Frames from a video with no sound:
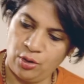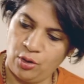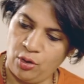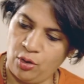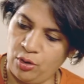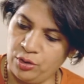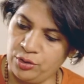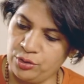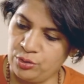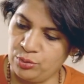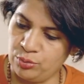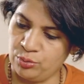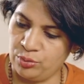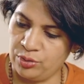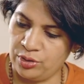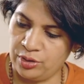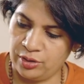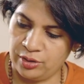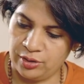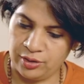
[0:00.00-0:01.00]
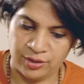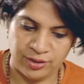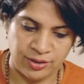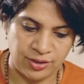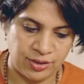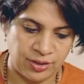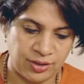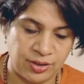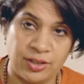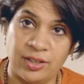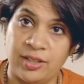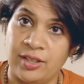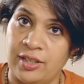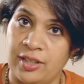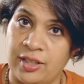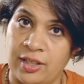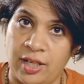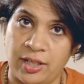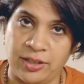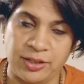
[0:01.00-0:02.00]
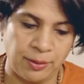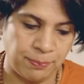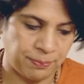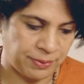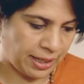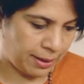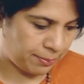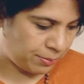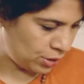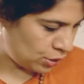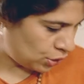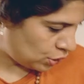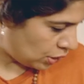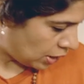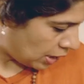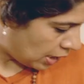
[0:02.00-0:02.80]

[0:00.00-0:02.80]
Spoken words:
onto the cut up cabbage